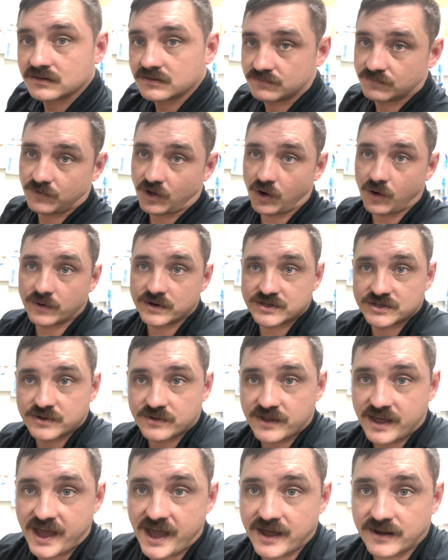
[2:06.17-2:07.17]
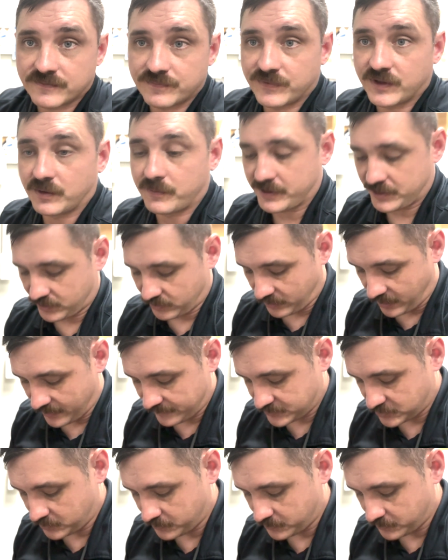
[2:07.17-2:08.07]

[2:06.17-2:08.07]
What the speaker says: Always do that. That'll make your life so